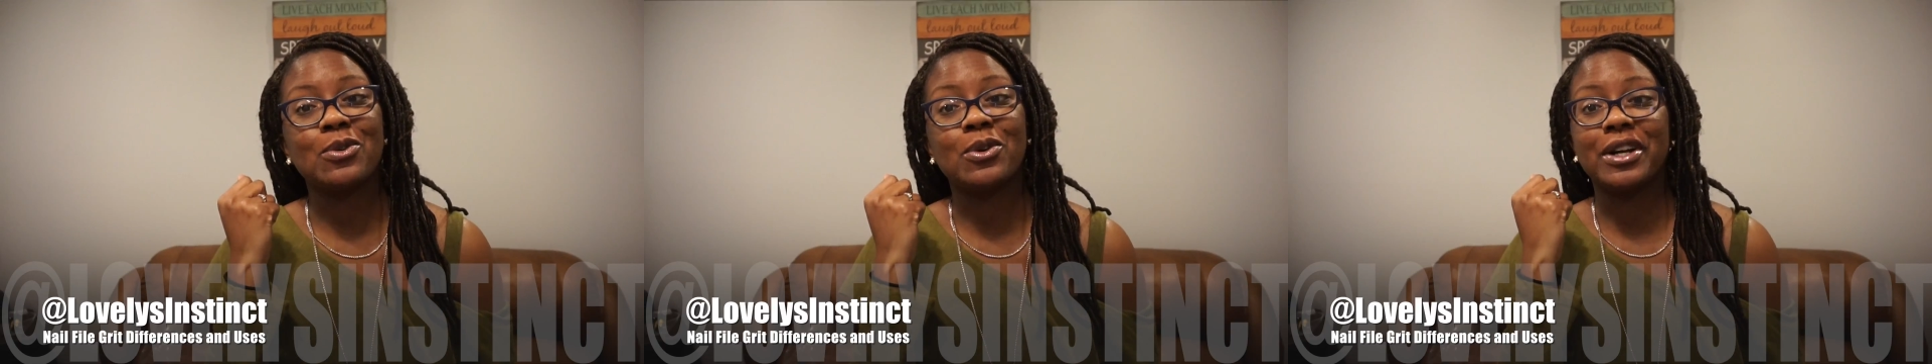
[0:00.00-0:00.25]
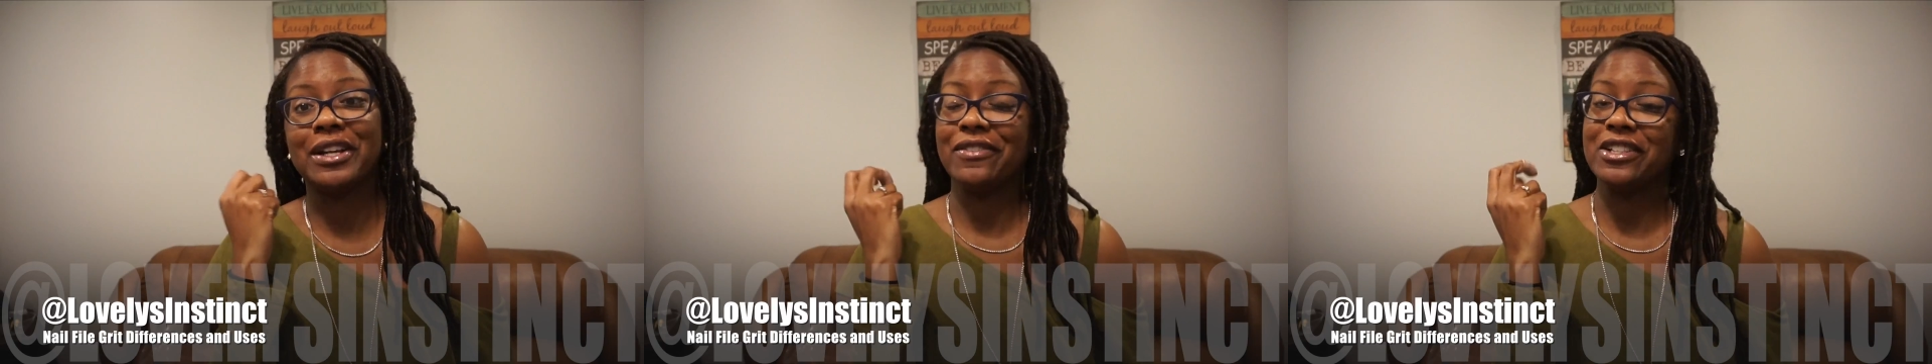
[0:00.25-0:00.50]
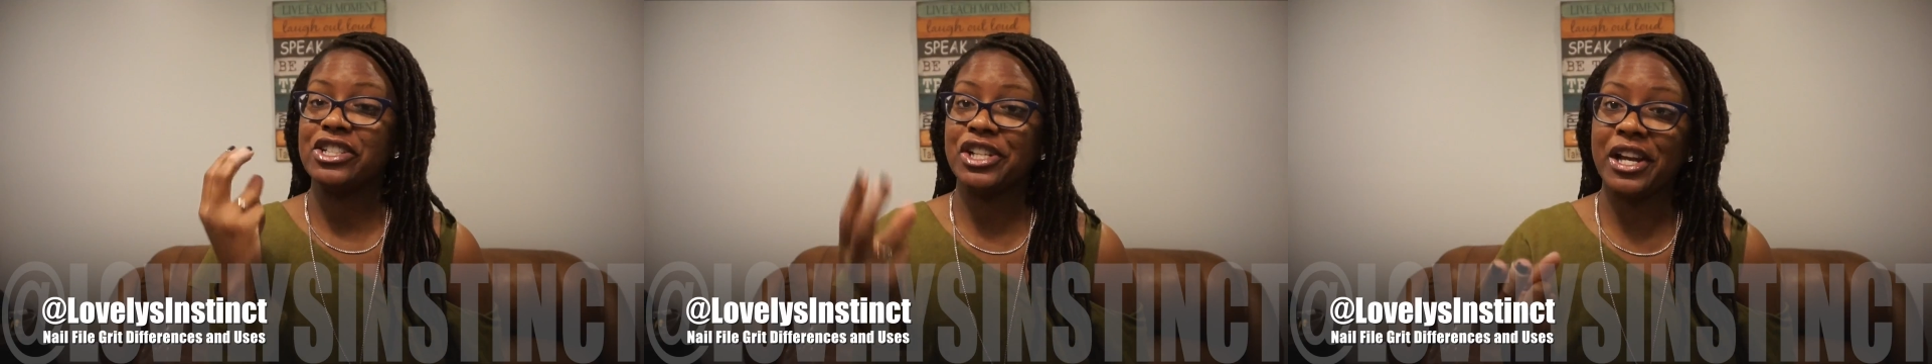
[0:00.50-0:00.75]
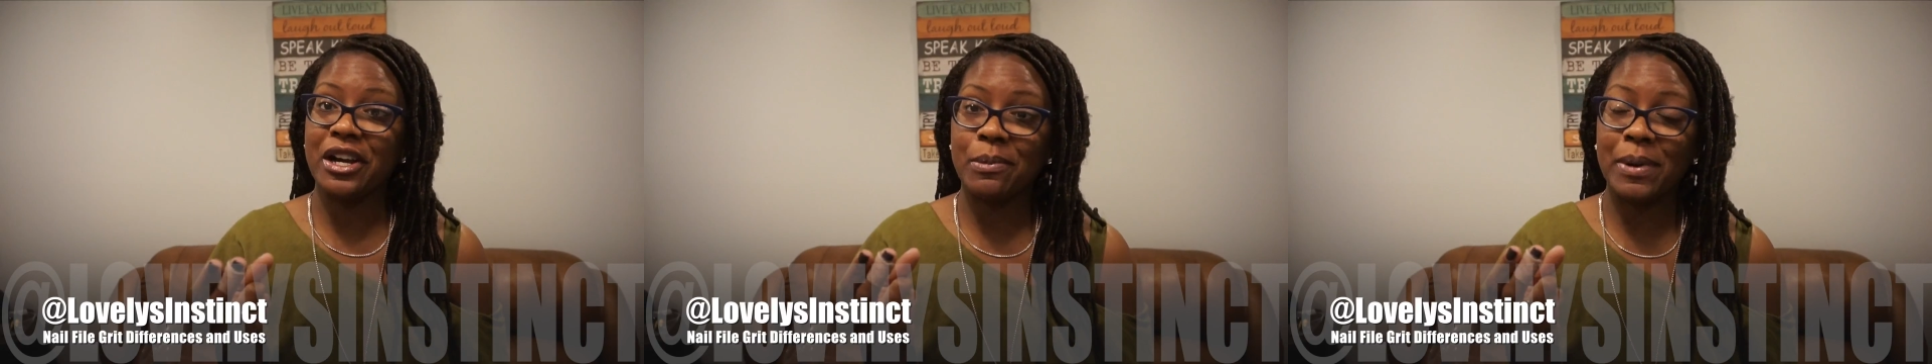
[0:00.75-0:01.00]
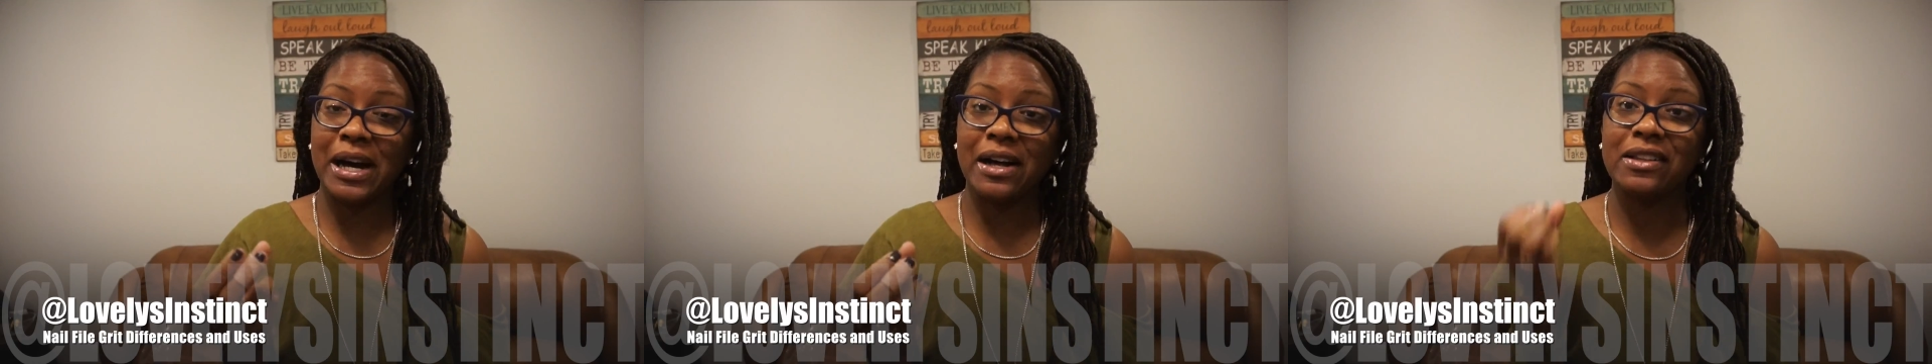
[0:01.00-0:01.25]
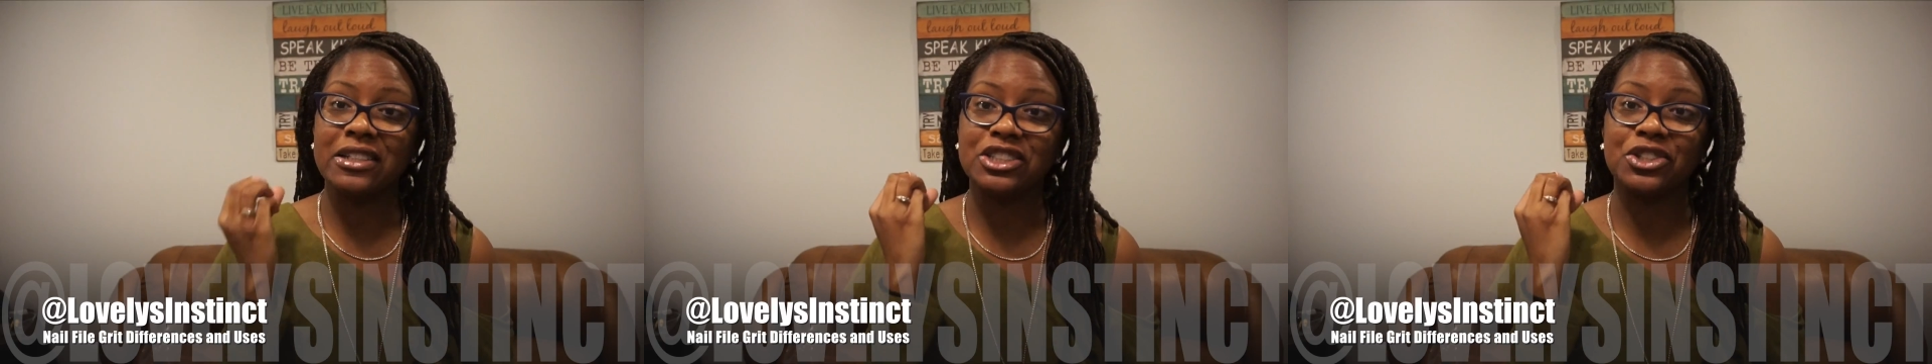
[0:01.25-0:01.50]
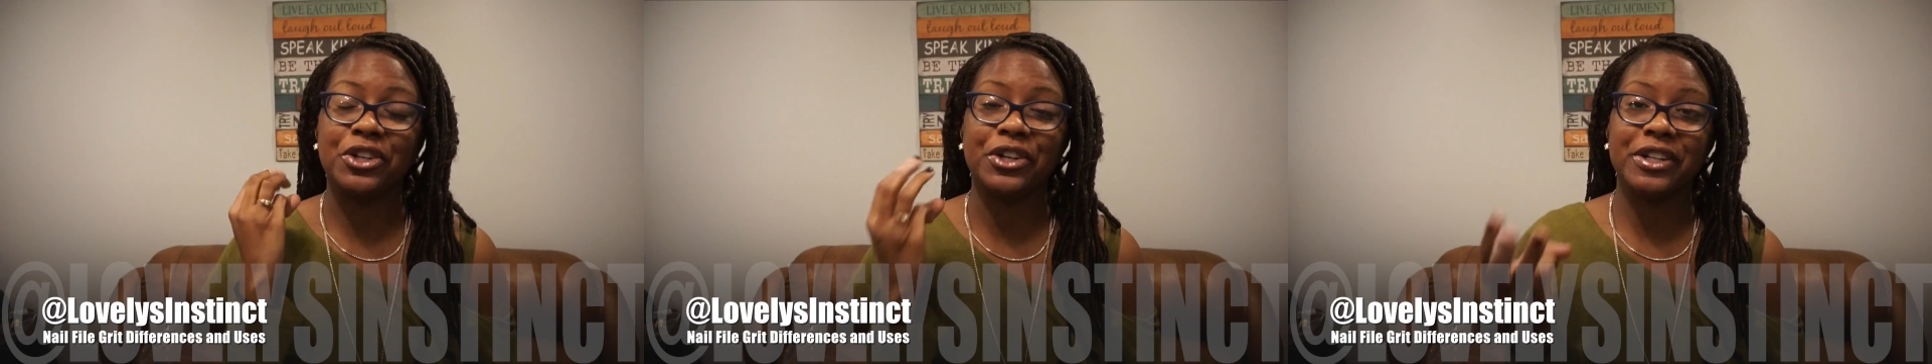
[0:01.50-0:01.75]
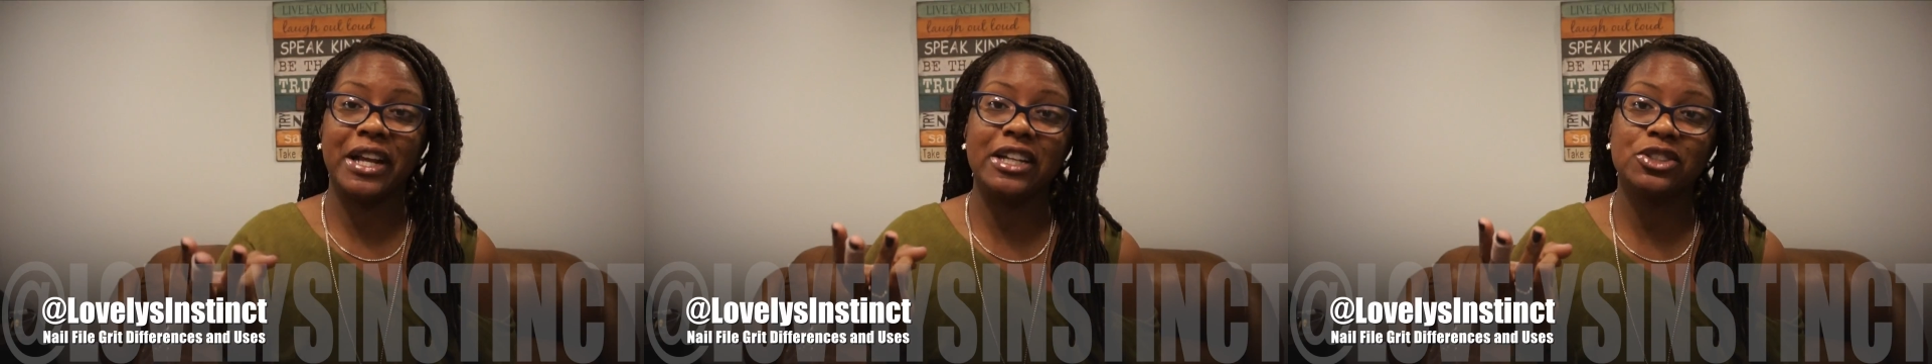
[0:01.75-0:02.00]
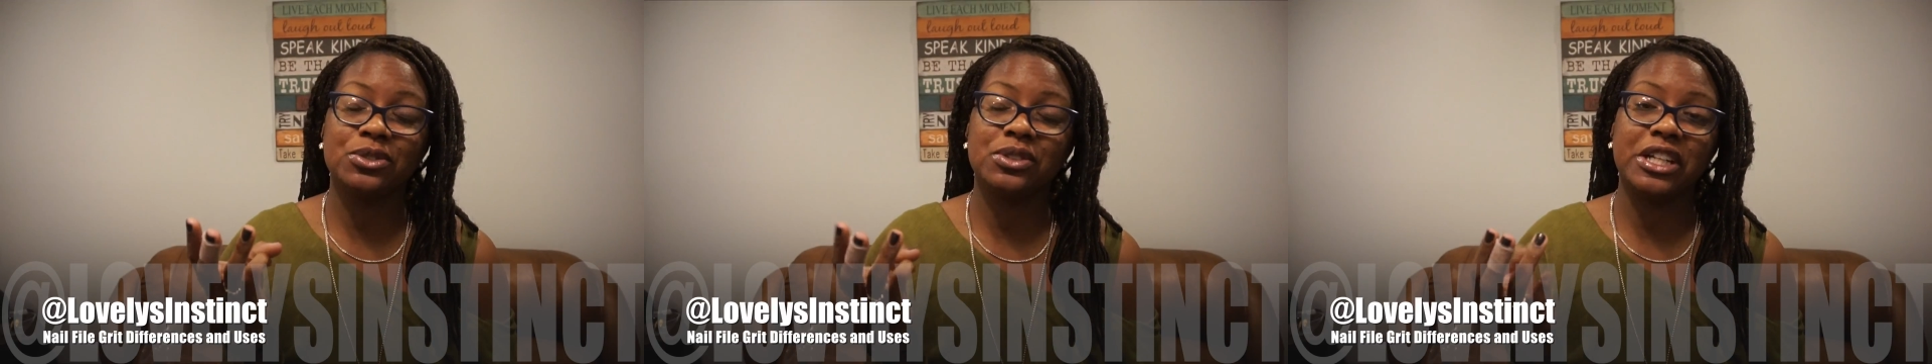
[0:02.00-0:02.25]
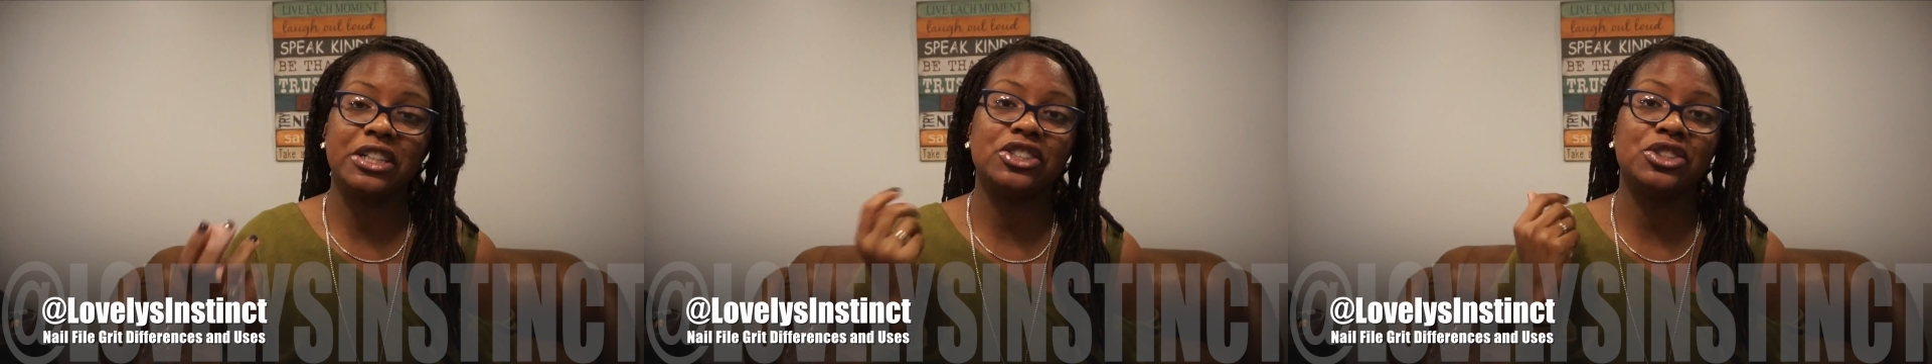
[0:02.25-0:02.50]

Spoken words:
or even gel polish or your natural nails,